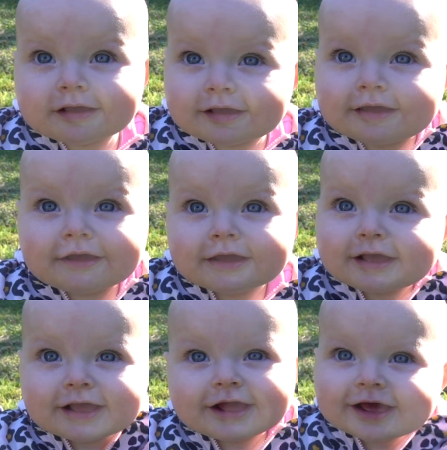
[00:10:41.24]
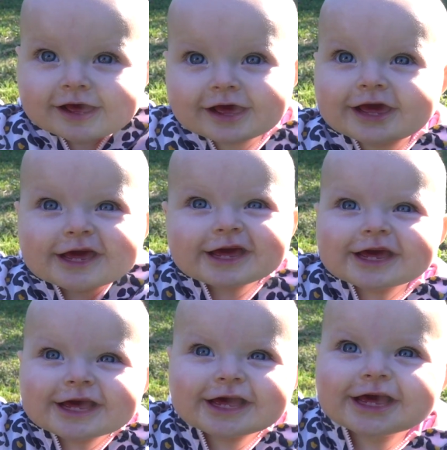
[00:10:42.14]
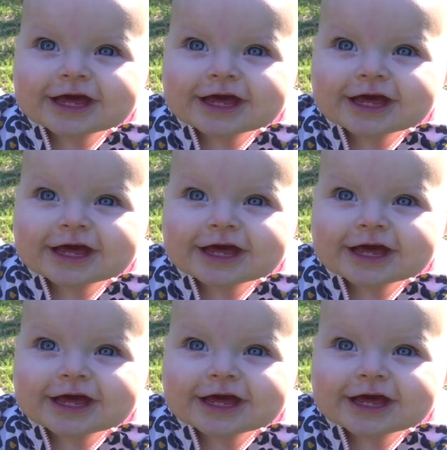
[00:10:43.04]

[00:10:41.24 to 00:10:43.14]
Hello, pretty little angel.